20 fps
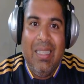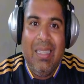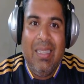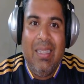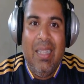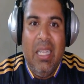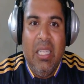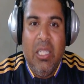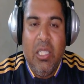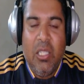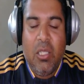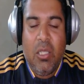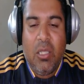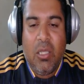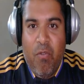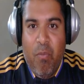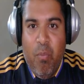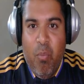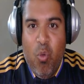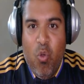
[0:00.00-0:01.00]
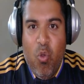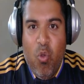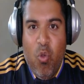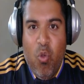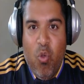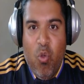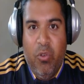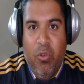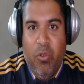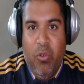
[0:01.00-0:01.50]
This move
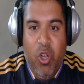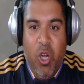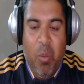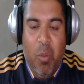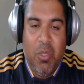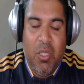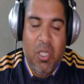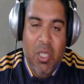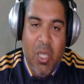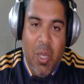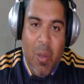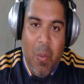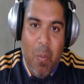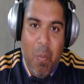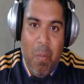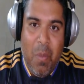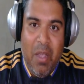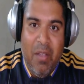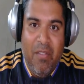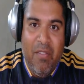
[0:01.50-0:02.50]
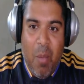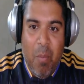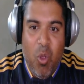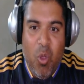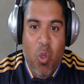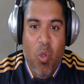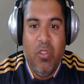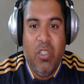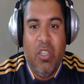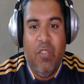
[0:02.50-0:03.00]
would free up some
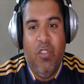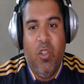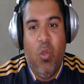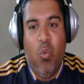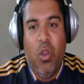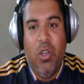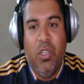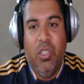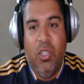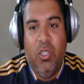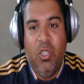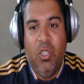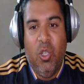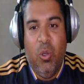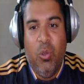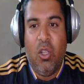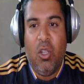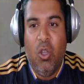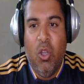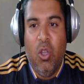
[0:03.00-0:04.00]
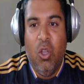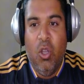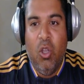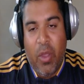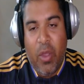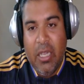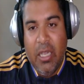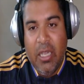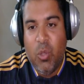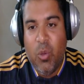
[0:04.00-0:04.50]
moves if you wanted to go
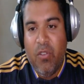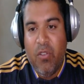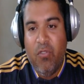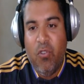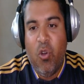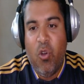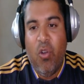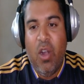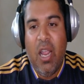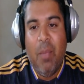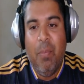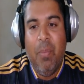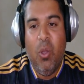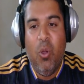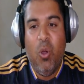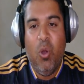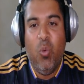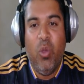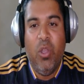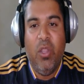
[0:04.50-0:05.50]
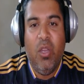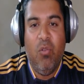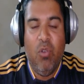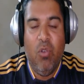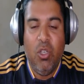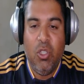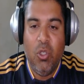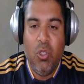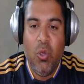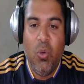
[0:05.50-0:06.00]
into a 4A build with a
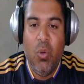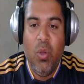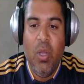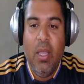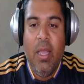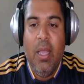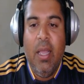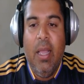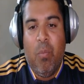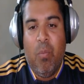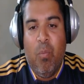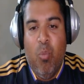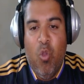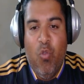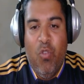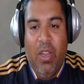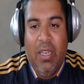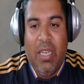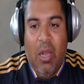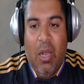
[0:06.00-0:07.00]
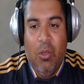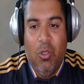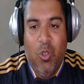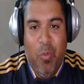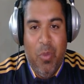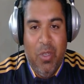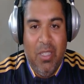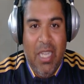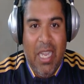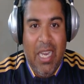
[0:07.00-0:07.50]
Russell. Moving down to
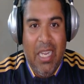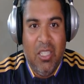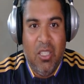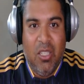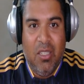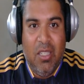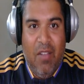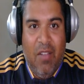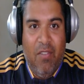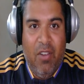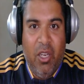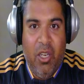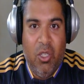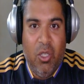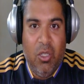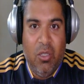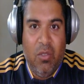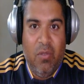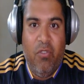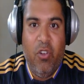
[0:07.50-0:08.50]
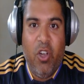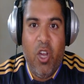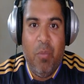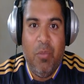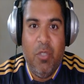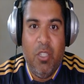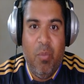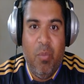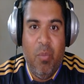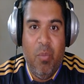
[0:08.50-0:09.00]
Mercedes, this I believe does free
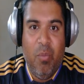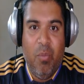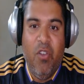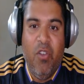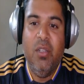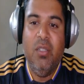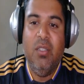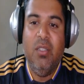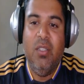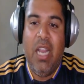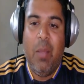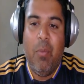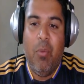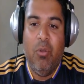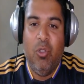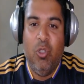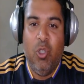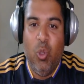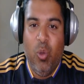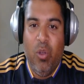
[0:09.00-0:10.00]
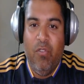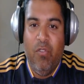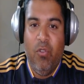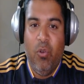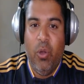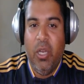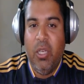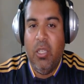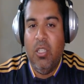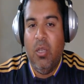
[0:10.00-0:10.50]
up some funds and able to
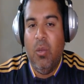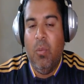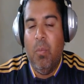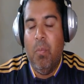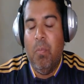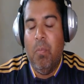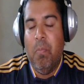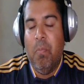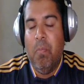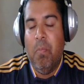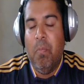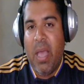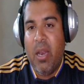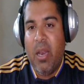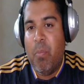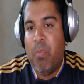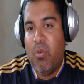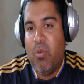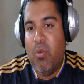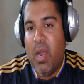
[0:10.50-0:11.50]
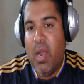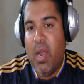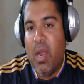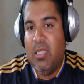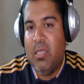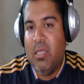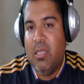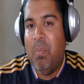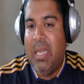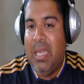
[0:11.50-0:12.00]
avoid some better
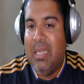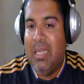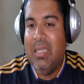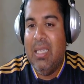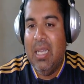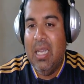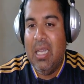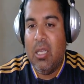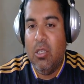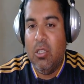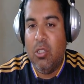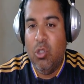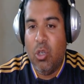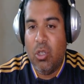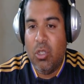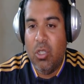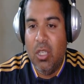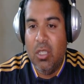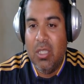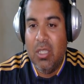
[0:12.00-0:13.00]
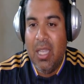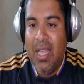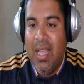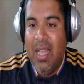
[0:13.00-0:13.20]
priced B tier constructors.